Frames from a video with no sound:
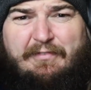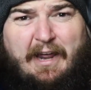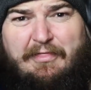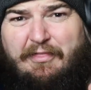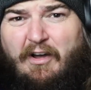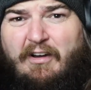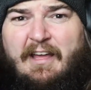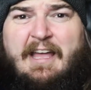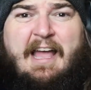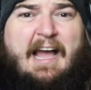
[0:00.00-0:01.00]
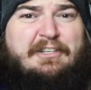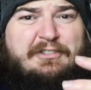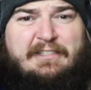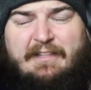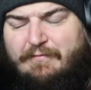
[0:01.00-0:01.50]
And I thought, as you
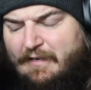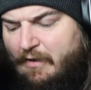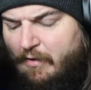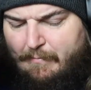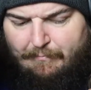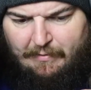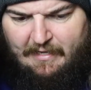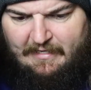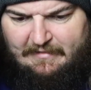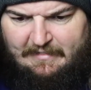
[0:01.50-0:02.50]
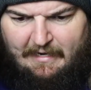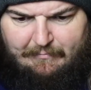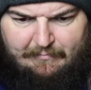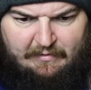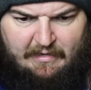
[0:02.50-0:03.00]
can see in the video, I'm pissed.
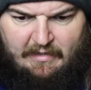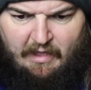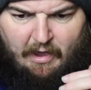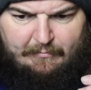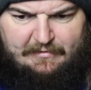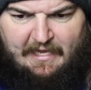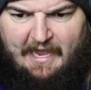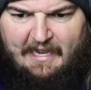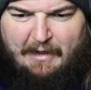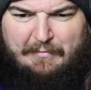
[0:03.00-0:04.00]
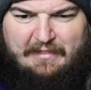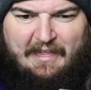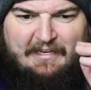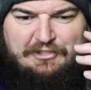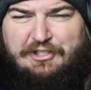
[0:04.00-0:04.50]
I'm upset. I'm in
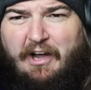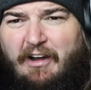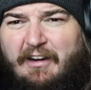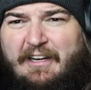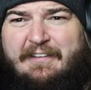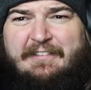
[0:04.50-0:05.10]
like shock.